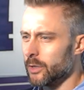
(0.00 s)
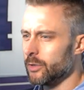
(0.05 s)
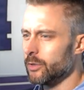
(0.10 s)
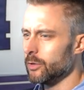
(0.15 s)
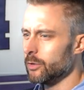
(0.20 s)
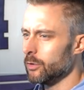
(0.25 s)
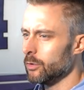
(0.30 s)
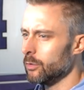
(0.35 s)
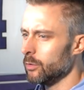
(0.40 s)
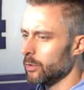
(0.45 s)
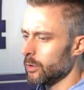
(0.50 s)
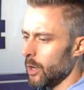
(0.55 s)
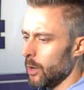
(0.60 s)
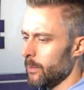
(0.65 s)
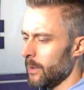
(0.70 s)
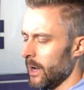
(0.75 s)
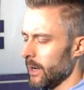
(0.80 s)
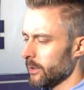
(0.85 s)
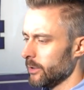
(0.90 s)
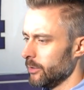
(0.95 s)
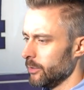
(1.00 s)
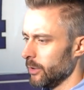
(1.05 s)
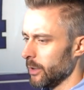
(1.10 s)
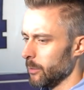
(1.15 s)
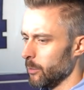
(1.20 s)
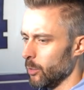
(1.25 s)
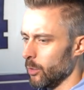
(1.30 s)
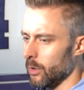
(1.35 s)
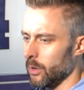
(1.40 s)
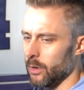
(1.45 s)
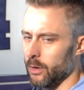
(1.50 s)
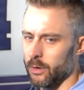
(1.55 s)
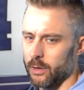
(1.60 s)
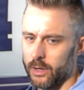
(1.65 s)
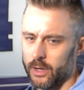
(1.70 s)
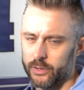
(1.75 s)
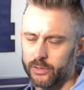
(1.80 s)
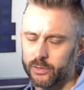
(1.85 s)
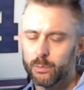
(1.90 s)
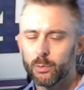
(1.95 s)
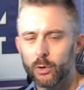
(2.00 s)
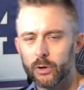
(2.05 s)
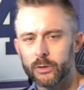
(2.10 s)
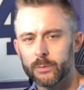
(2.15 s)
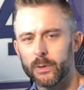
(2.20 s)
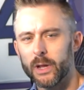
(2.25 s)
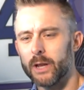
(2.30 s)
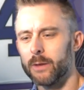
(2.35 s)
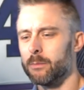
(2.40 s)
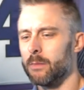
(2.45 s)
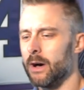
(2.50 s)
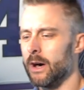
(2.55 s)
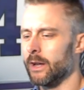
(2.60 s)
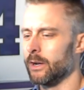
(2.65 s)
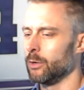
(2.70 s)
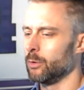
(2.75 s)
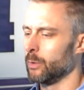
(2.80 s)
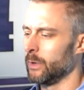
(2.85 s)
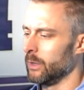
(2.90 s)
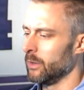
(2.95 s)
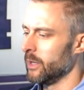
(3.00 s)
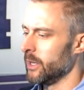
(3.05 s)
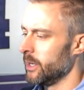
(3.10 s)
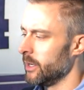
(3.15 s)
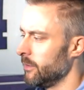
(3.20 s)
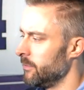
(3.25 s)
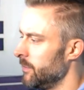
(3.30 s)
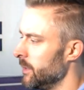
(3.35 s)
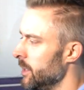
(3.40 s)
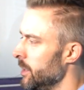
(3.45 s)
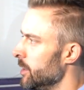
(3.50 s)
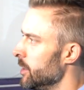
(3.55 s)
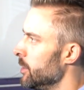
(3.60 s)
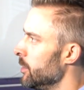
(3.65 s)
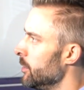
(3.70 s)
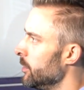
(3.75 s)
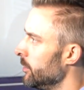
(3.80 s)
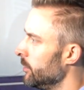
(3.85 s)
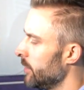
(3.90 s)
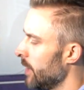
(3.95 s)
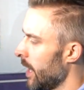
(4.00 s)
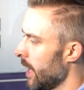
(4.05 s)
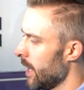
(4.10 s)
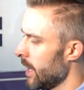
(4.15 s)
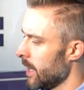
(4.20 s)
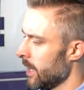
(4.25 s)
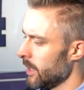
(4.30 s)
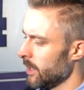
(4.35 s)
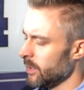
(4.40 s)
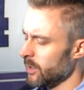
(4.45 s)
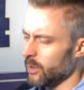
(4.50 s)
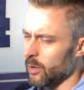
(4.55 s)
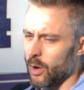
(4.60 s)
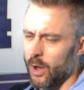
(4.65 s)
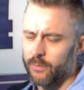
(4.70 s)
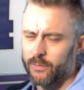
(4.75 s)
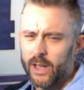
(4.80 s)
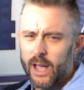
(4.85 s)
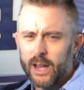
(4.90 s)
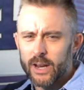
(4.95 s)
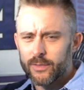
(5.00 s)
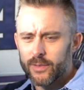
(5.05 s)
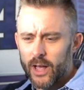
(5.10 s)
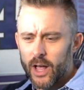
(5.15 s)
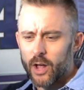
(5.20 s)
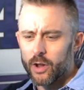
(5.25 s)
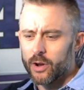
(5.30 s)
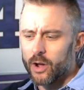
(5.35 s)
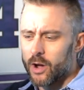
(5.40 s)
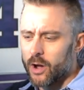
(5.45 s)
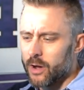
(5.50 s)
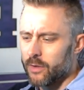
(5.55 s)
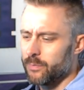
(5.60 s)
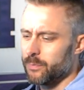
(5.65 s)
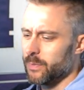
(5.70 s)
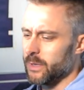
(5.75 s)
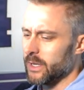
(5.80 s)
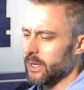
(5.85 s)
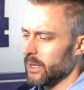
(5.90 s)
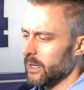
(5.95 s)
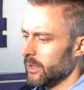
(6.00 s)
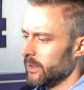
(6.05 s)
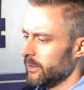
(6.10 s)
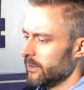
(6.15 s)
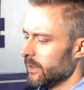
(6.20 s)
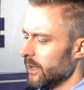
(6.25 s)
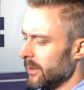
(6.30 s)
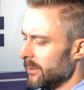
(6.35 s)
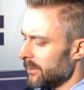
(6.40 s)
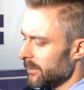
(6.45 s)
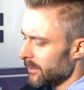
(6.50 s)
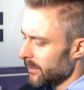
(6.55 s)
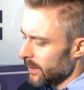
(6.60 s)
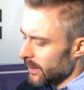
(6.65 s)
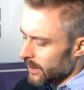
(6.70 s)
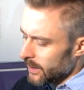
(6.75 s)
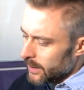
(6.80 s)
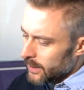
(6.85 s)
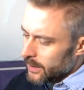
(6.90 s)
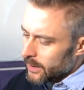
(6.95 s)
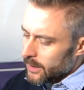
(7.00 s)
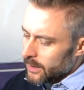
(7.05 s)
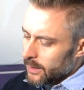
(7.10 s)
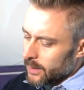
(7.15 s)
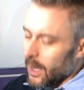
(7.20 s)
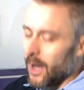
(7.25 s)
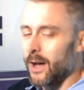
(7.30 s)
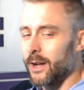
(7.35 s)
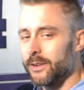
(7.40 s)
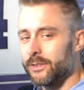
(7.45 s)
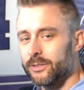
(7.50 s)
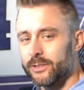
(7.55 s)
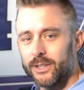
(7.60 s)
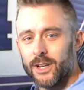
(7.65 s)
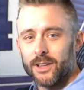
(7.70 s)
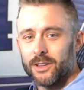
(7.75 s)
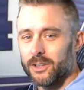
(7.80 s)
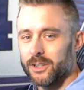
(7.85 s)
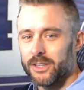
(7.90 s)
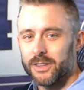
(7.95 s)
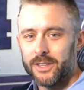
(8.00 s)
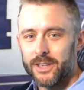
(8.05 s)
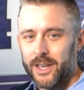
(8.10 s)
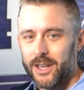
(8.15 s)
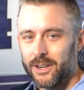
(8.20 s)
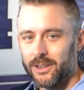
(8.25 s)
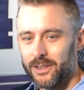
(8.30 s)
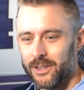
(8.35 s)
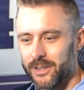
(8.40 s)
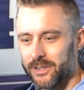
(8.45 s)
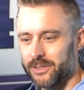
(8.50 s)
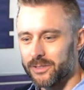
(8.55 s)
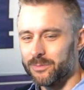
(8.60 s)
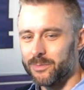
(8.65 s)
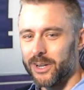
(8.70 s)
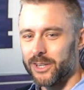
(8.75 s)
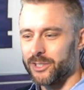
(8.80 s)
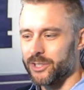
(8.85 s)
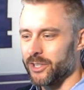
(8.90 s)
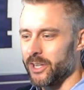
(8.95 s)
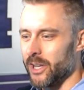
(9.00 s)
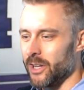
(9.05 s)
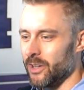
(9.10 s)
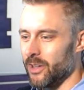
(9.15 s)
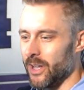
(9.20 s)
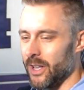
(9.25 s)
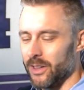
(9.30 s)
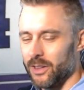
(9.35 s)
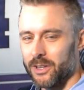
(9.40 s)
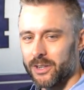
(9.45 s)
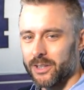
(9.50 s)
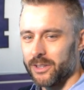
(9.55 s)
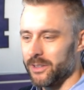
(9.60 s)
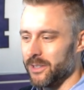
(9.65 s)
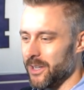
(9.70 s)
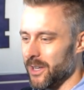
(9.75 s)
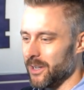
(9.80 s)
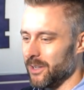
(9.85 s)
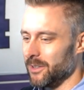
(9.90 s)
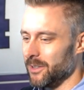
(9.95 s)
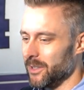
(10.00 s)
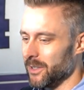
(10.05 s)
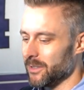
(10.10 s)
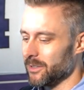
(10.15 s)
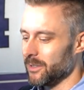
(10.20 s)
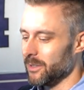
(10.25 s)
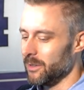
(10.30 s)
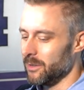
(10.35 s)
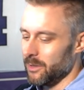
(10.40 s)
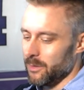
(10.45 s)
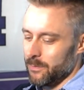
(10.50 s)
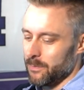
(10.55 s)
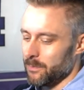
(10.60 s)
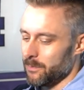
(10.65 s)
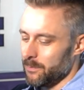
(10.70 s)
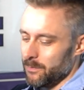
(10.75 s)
go back to doing more sports betting model related videos, and you know, I've kind of held off because honestly, I look at the analytics in my channel, I look at the analytics in the